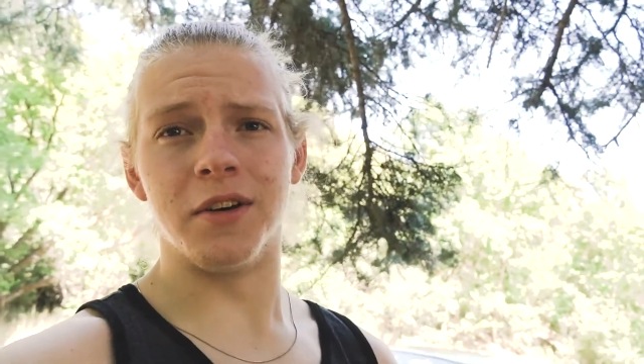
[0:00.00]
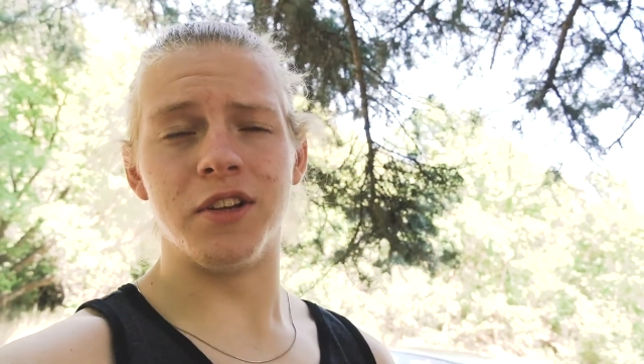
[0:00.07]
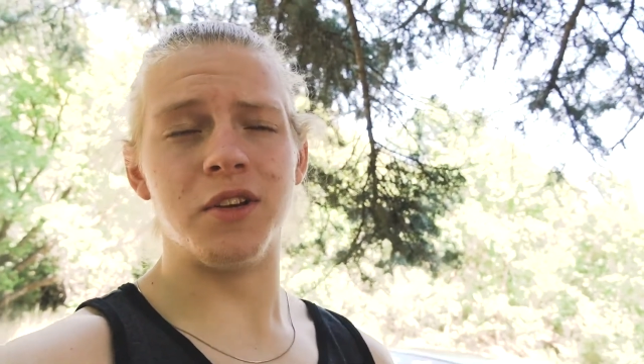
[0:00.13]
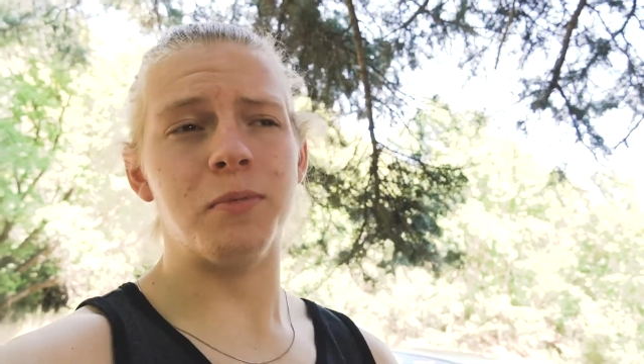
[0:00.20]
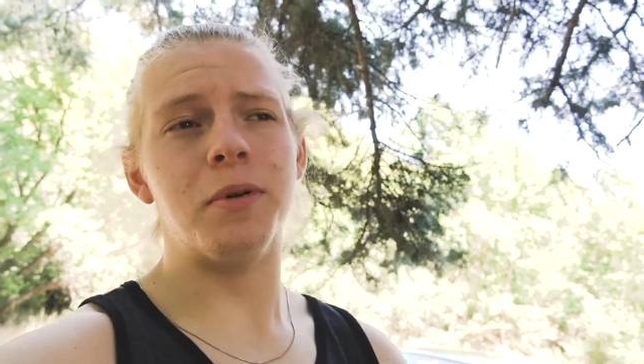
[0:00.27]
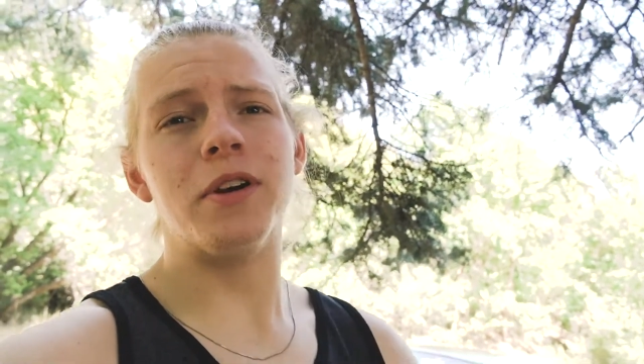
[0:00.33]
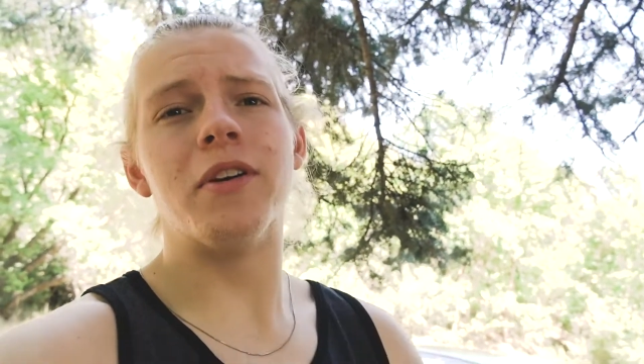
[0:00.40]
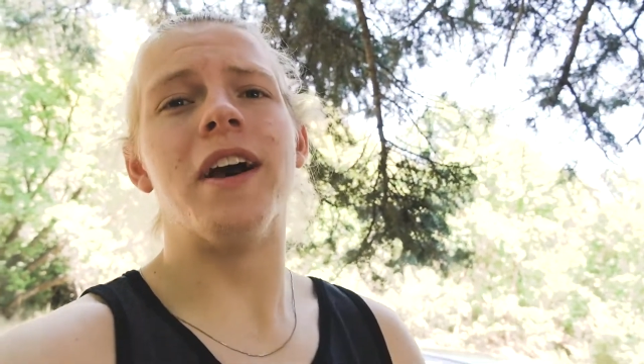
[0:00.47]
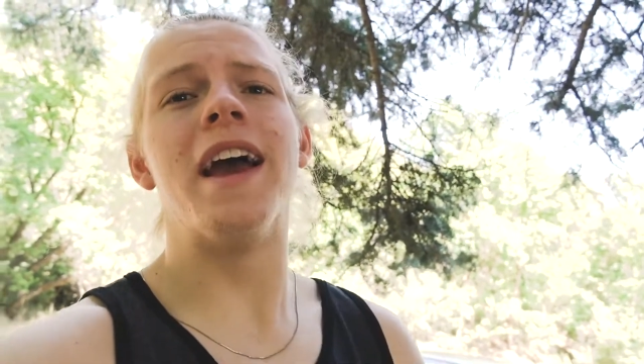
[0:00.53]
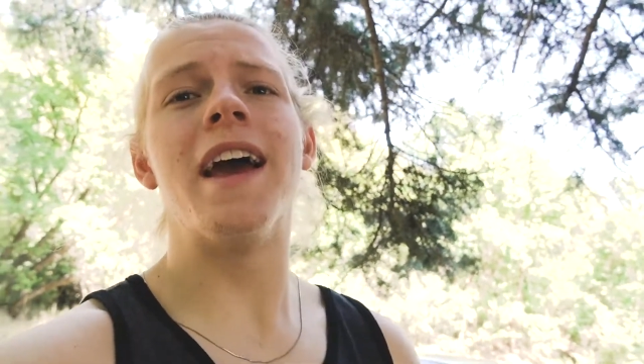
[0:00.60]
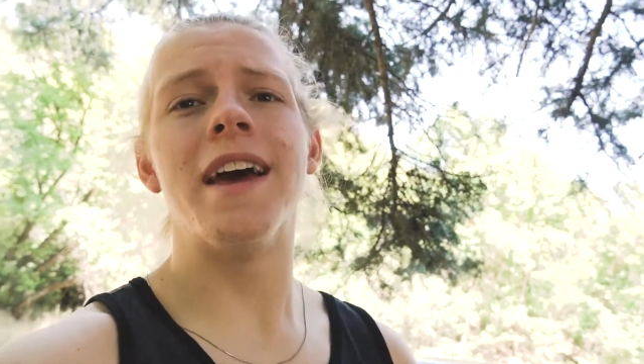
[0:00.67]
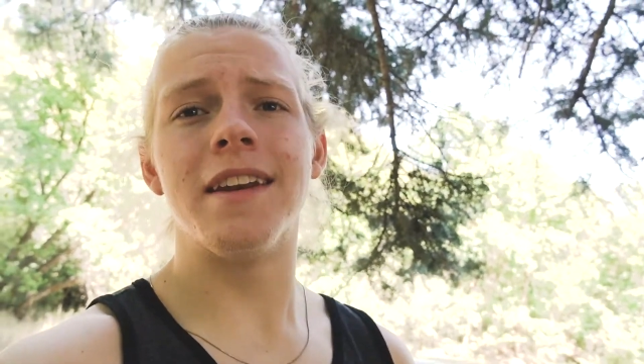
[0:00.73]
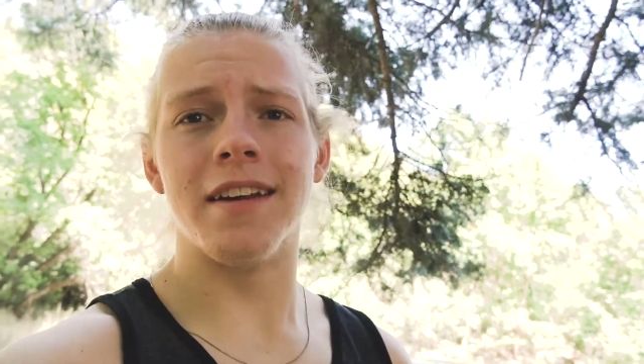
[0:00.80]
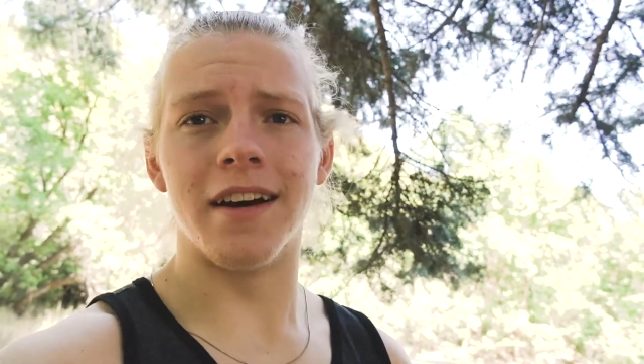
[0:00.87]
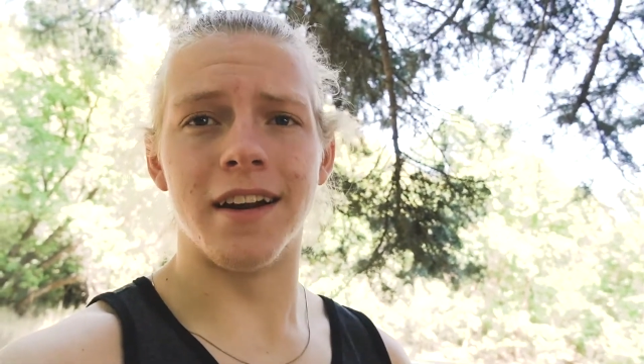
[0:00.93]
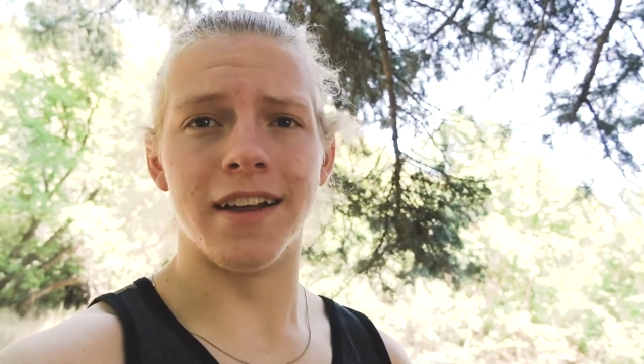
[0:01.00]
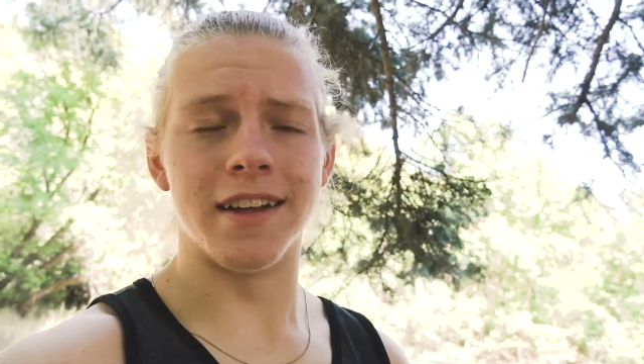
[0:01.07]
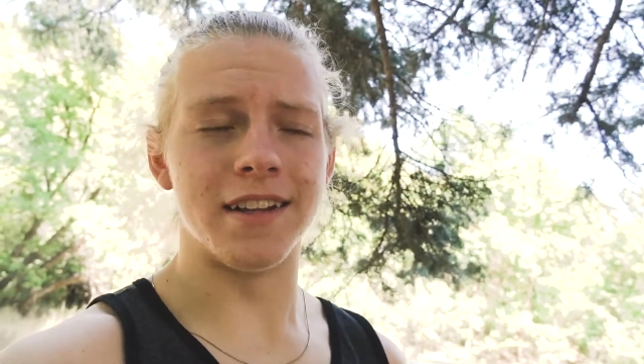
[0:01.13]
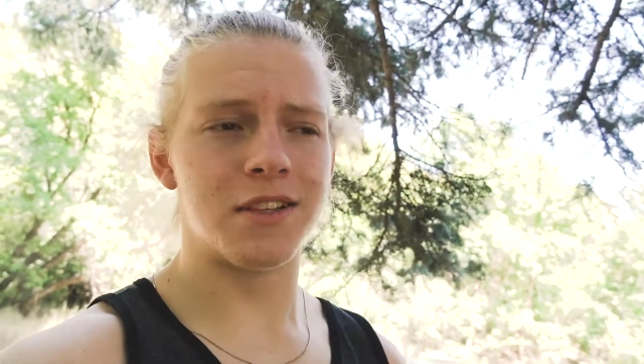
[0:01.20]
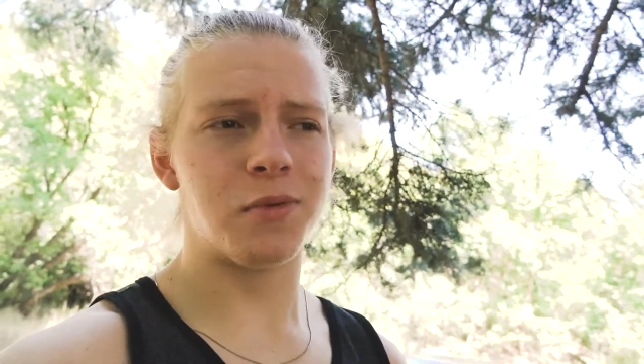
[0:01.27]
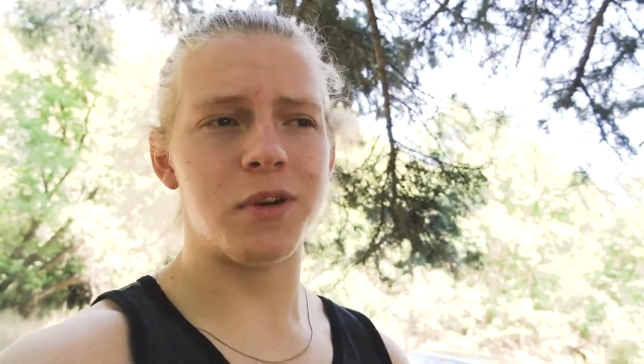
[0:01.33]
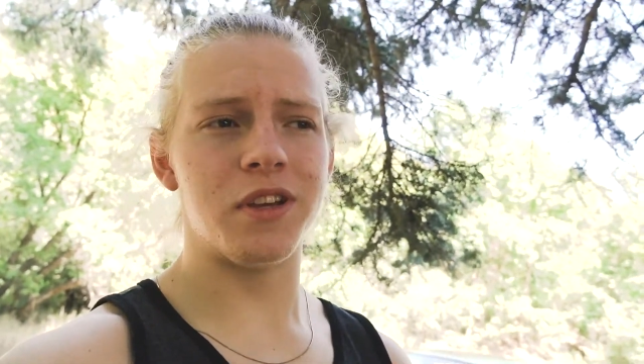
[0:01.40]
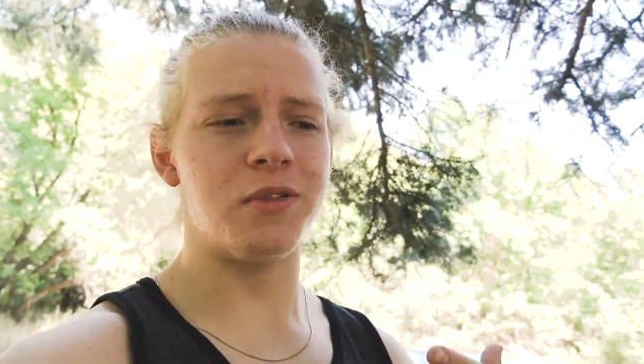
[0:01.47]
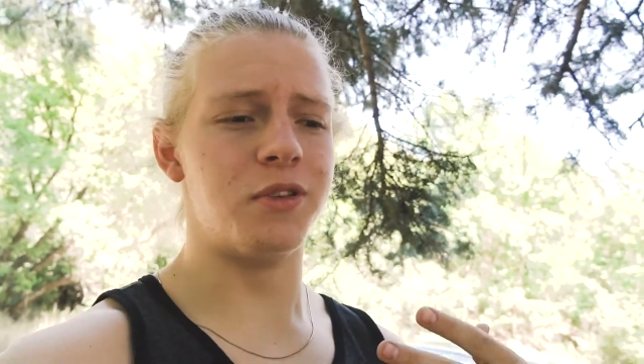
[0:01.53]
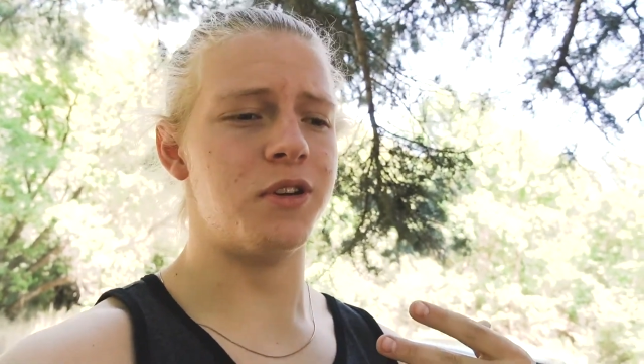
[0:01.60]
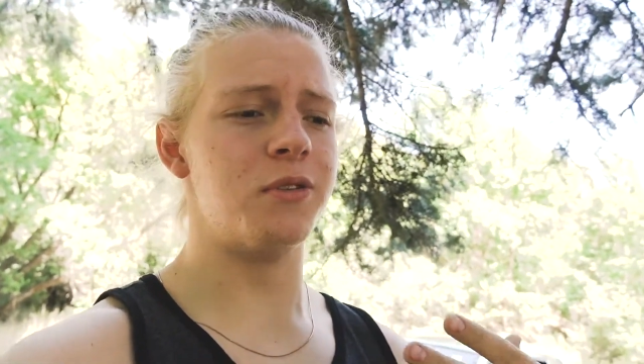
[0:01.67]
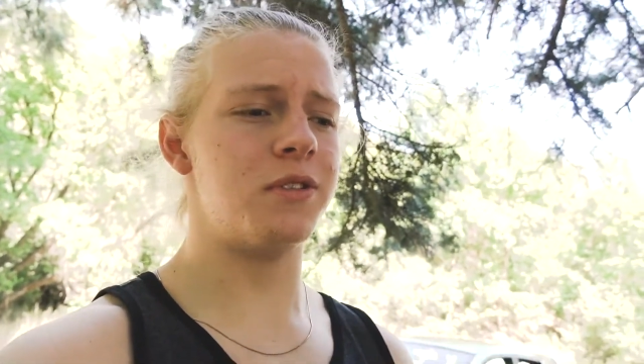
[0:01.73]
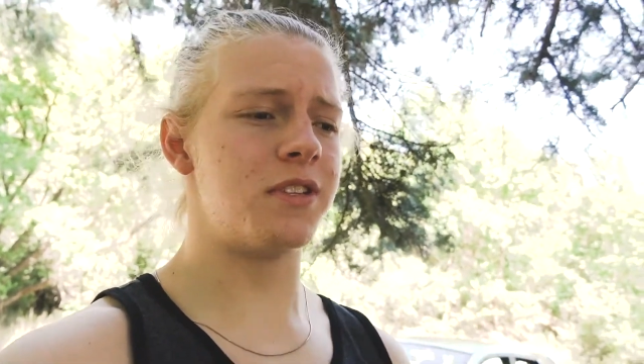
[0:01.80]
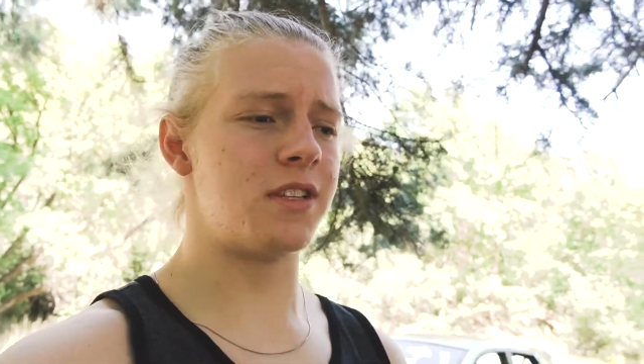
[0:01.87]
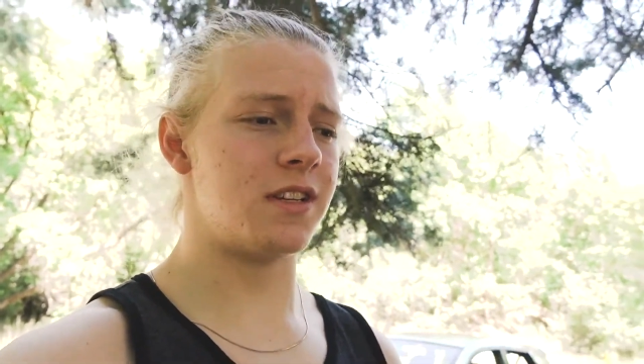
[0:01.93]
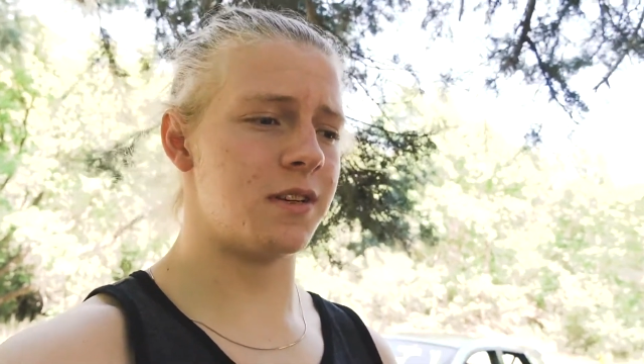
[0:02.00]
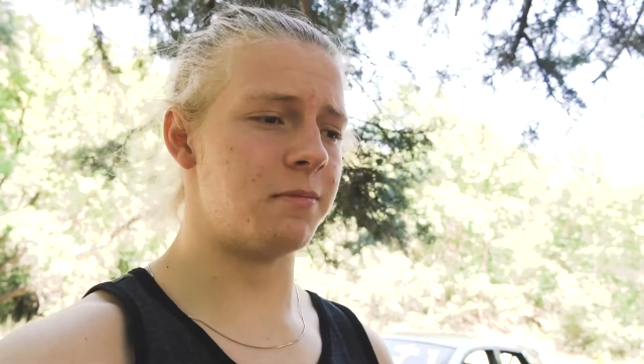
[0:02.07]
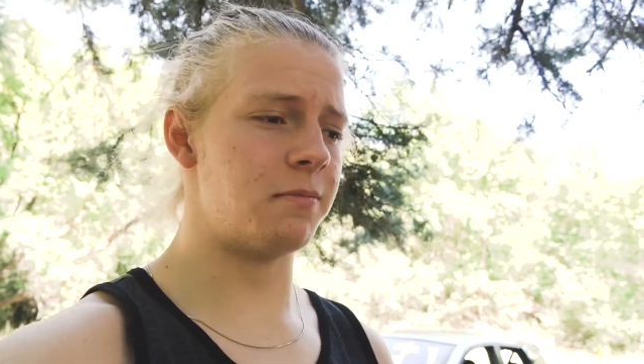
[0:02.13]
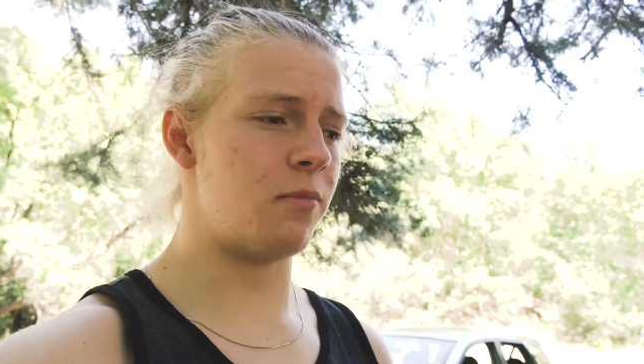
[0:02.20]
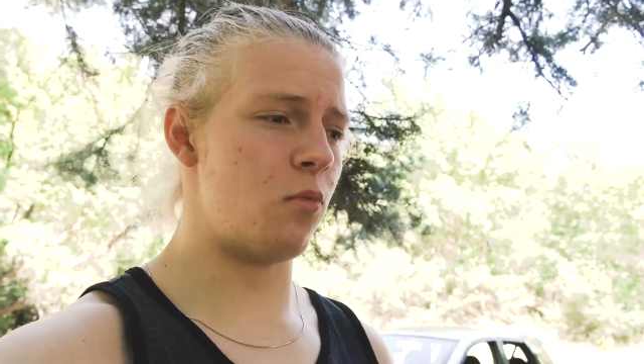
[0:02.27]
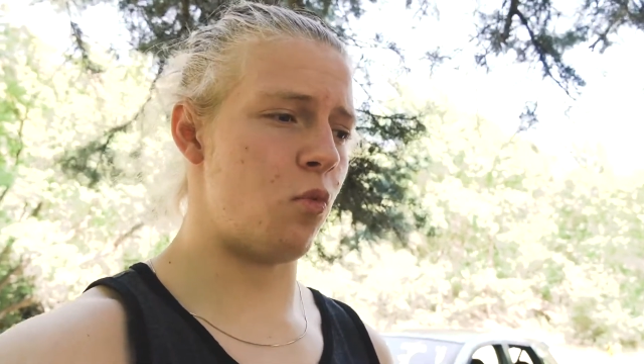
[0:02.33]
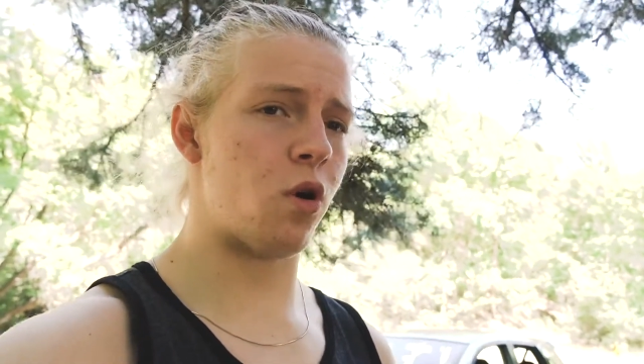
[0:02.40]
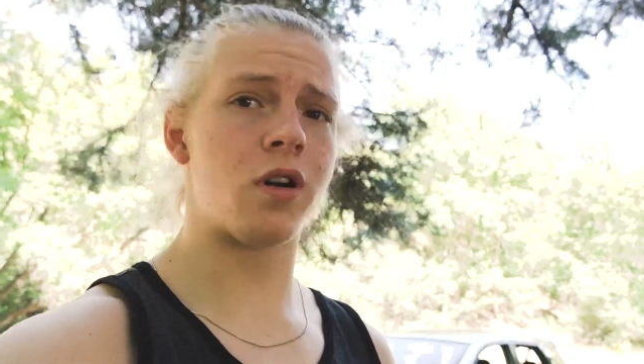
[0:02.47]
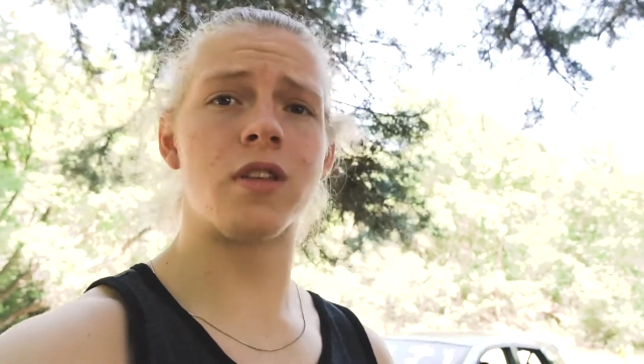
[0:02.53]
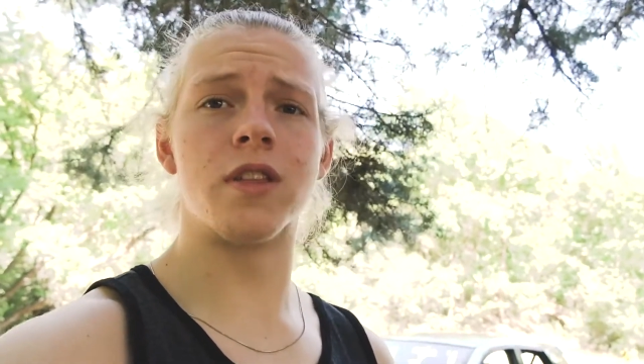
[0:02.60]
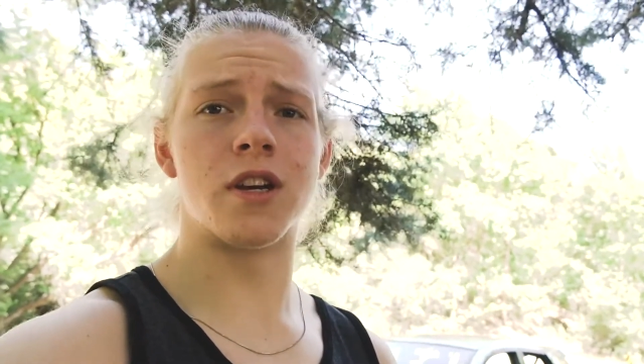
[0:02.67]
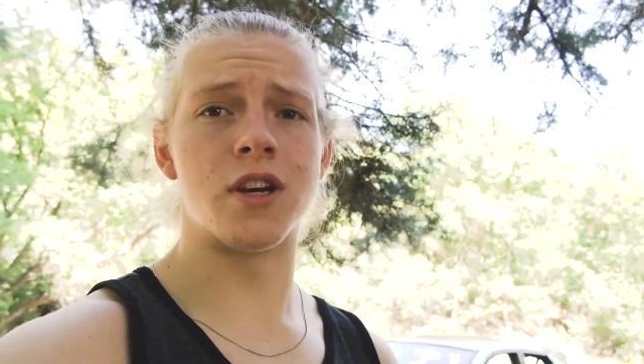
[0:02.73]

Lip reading: You put your hand on it. It's what you use to work the